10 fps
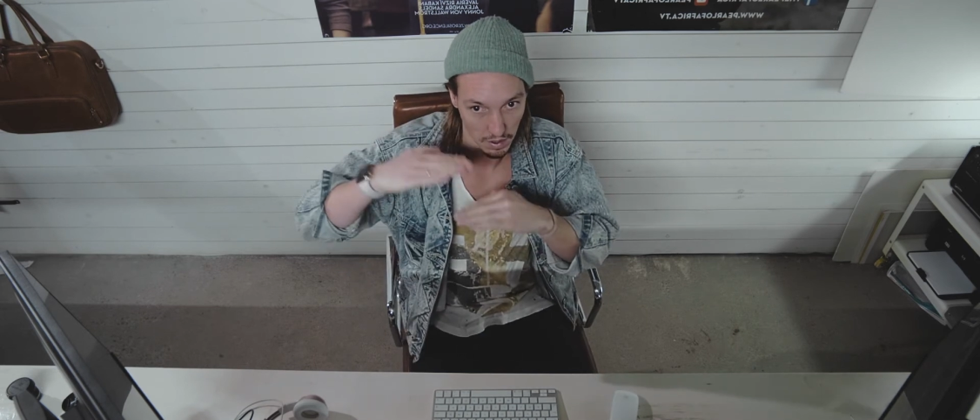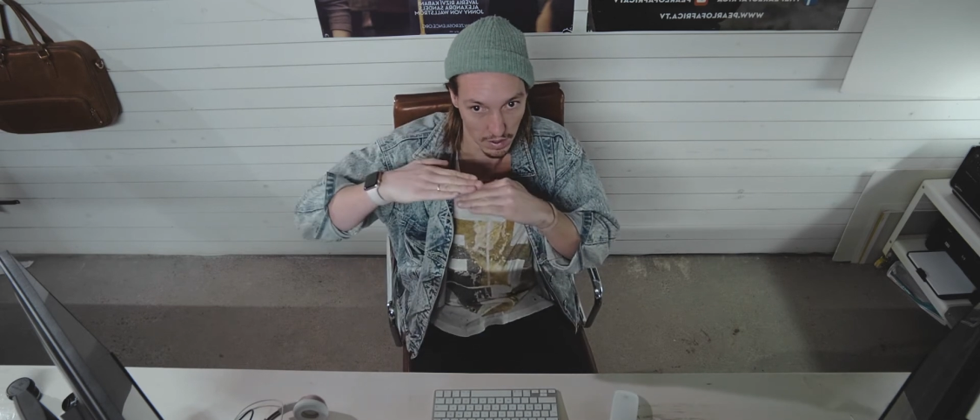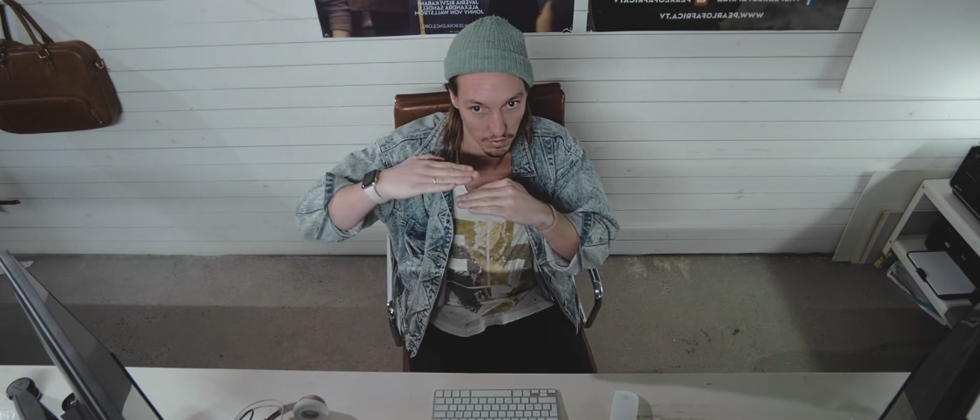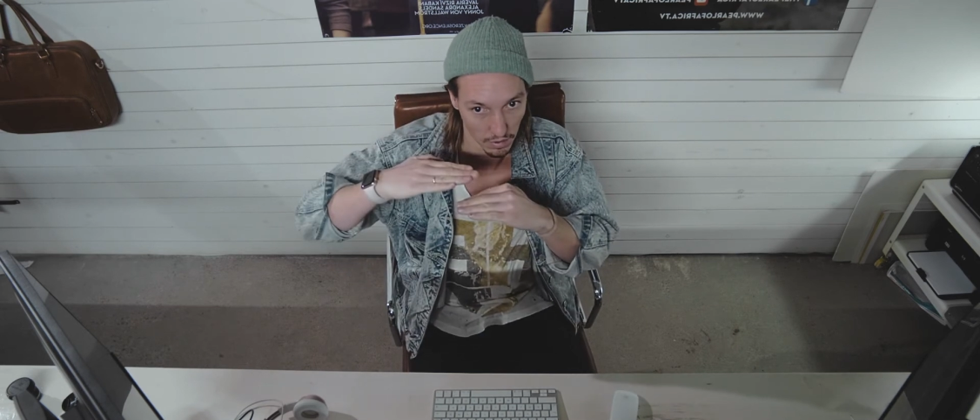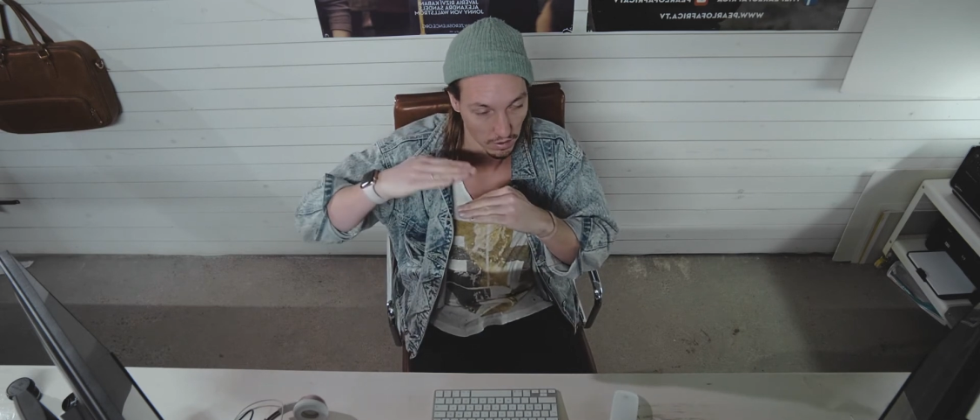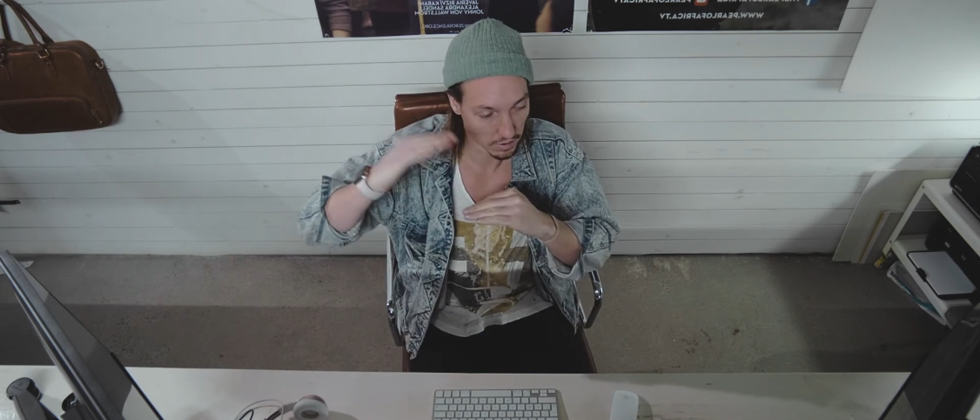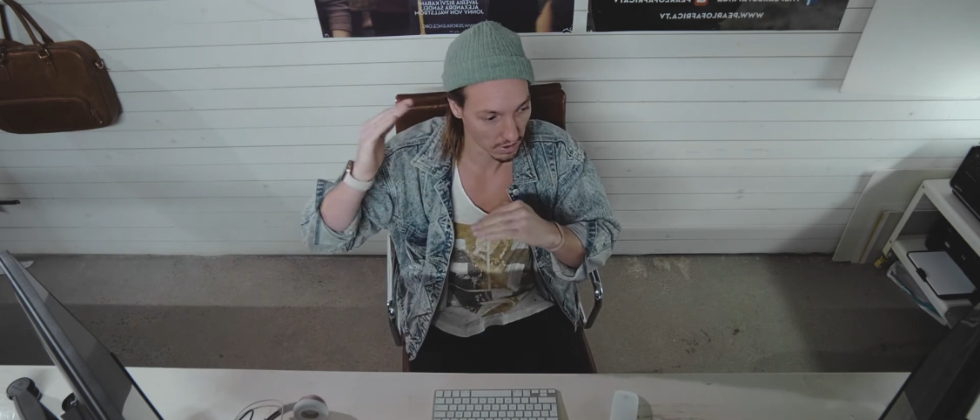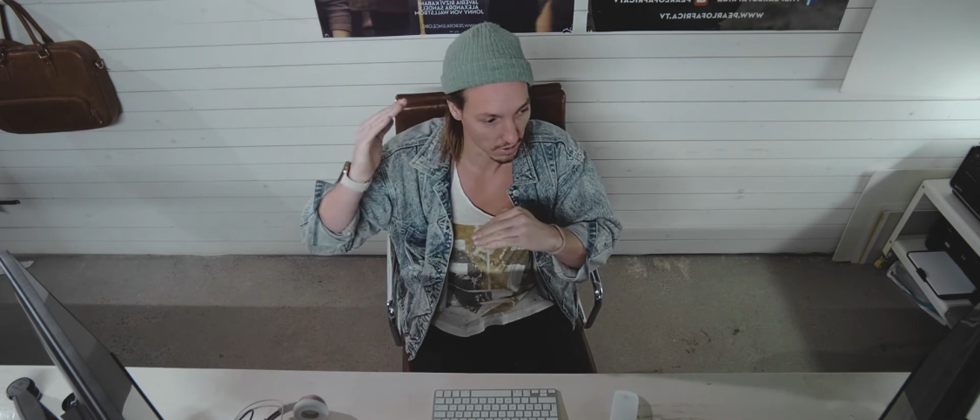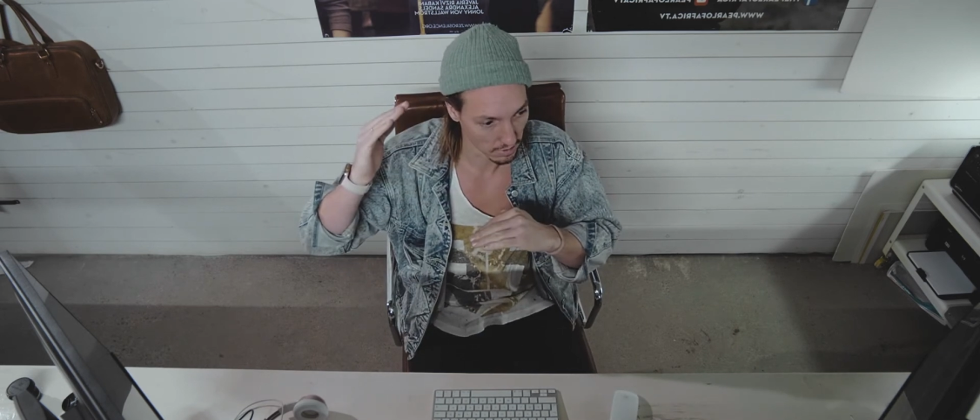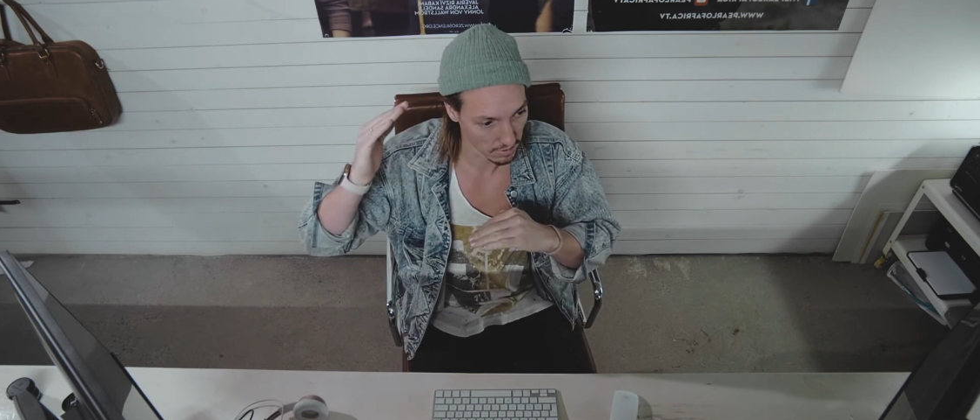level
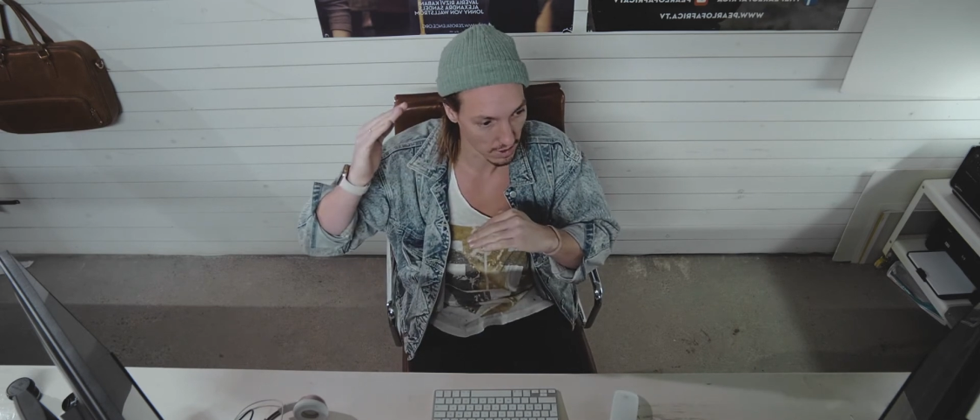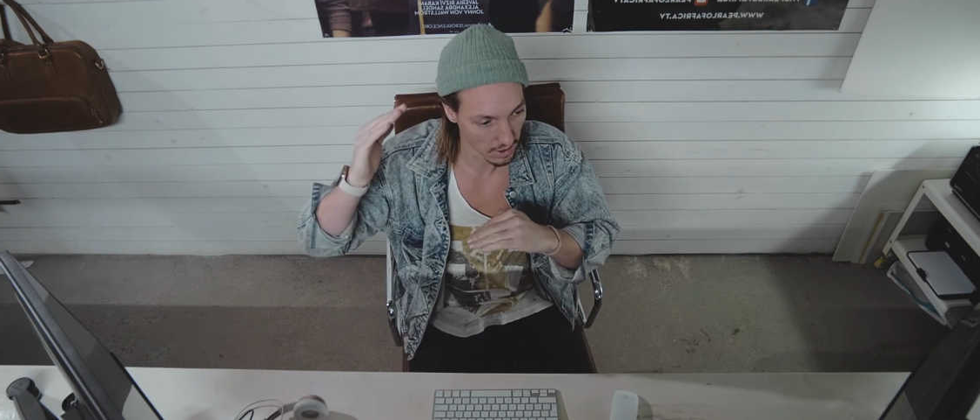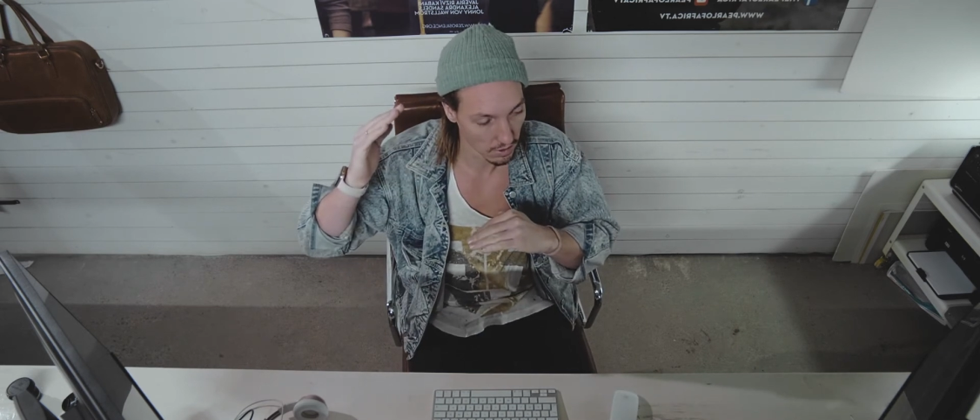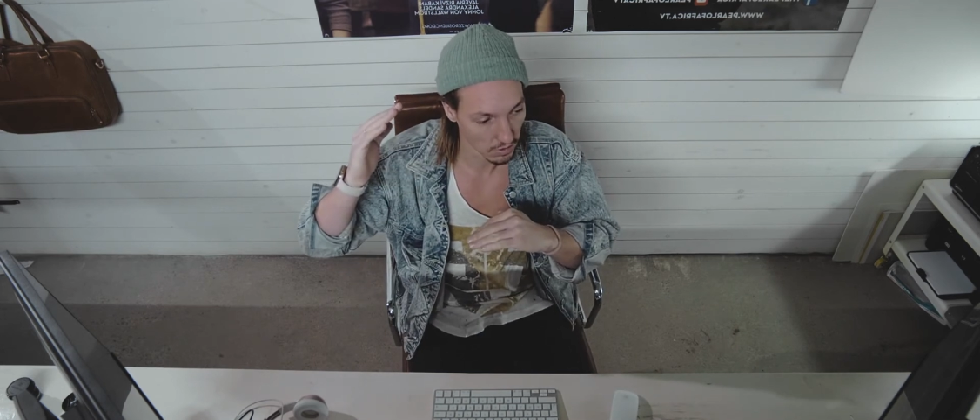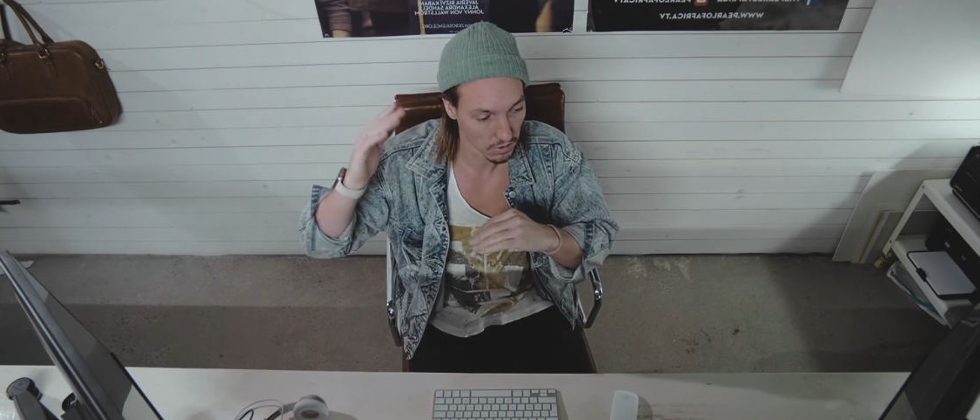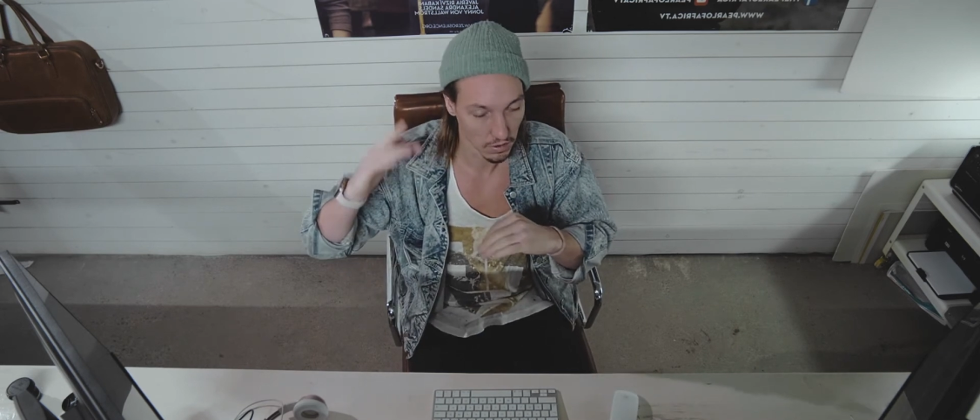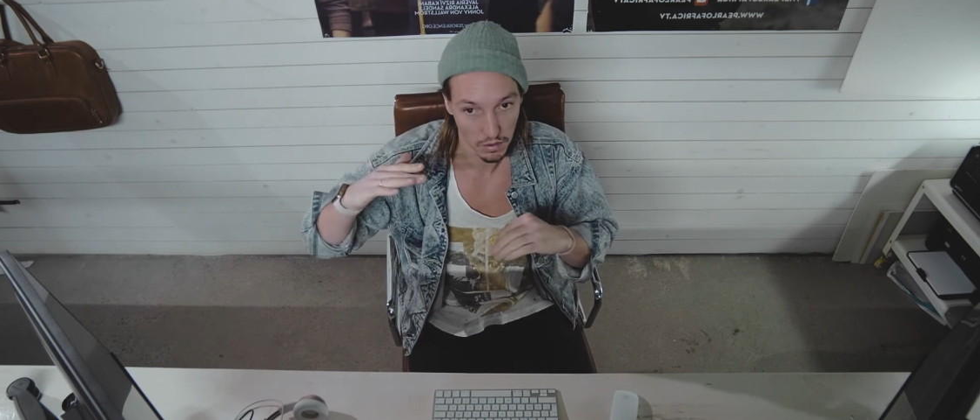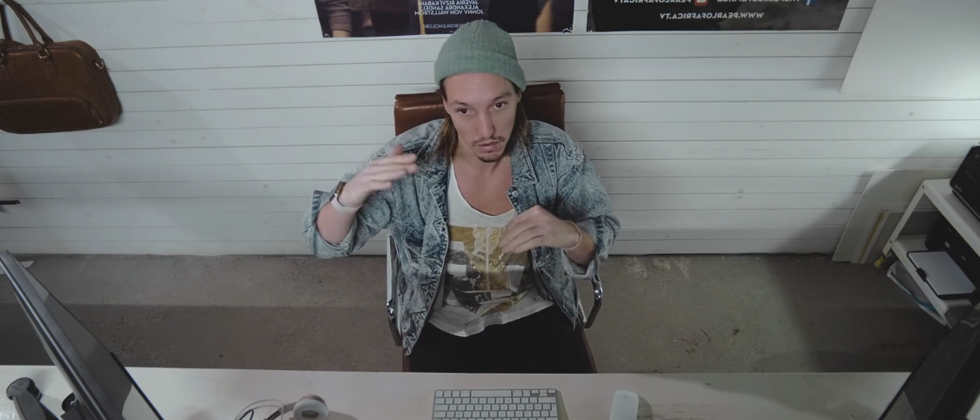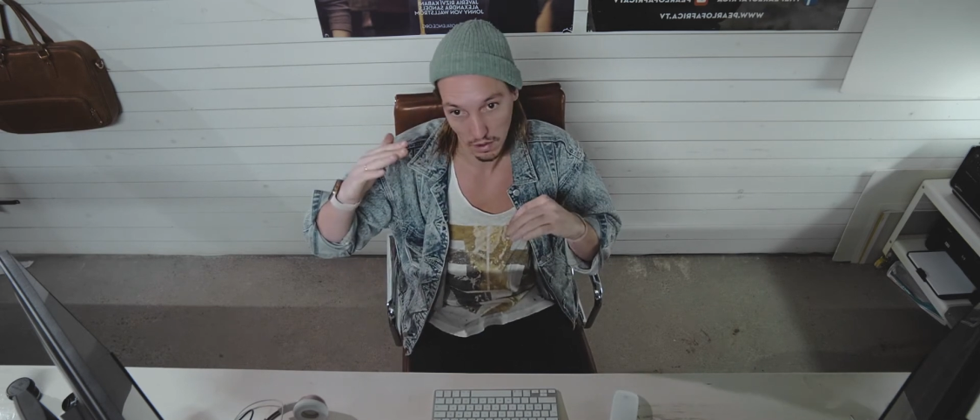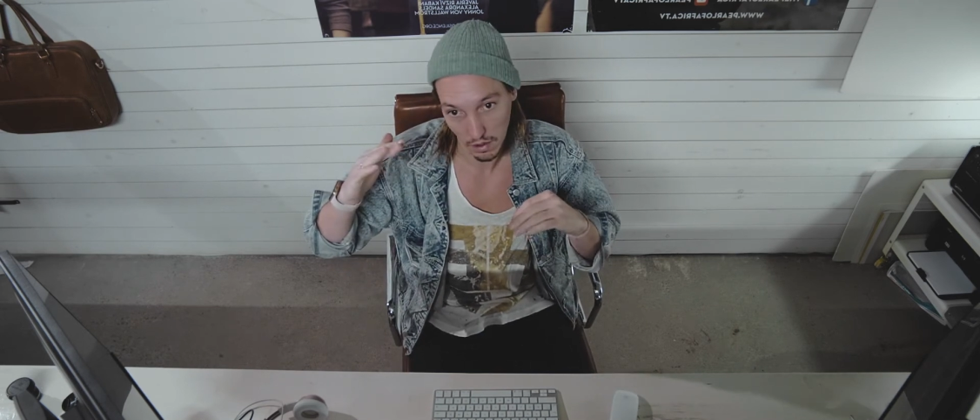things out,
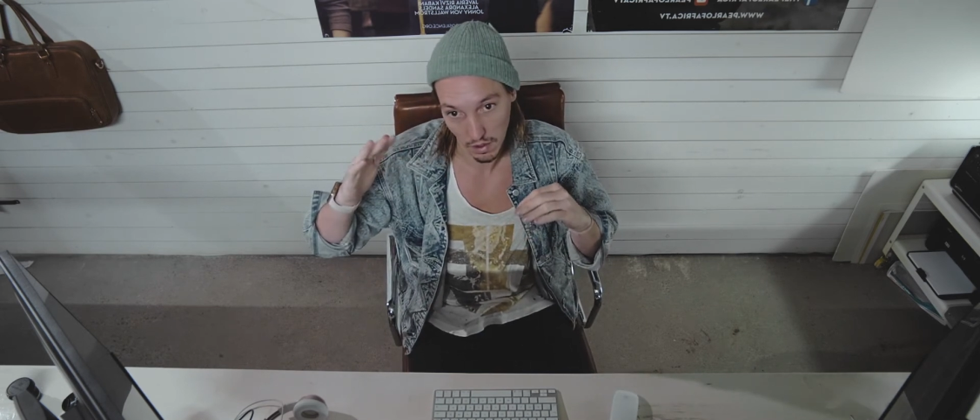using